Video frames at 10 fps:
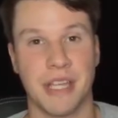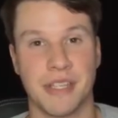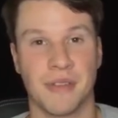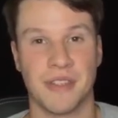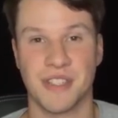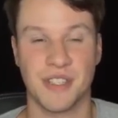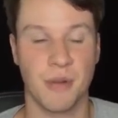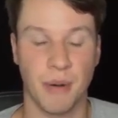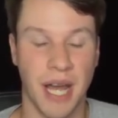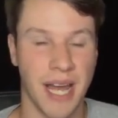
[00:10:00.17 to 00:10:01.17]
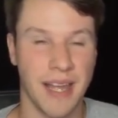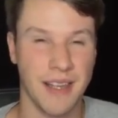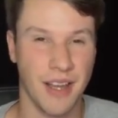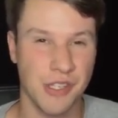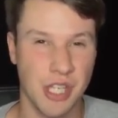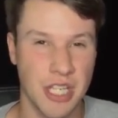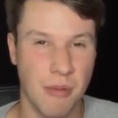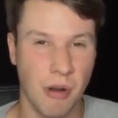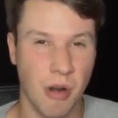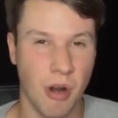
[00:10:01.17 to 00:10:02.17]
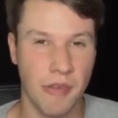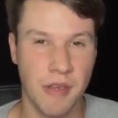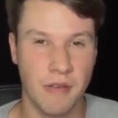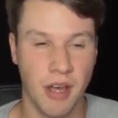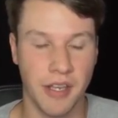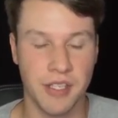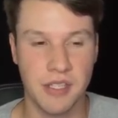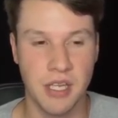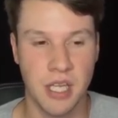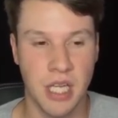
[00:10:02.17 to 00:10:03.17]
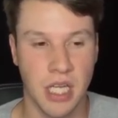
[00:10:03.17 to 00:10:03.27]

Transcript: not super high on J.J. McCarthy, honestly.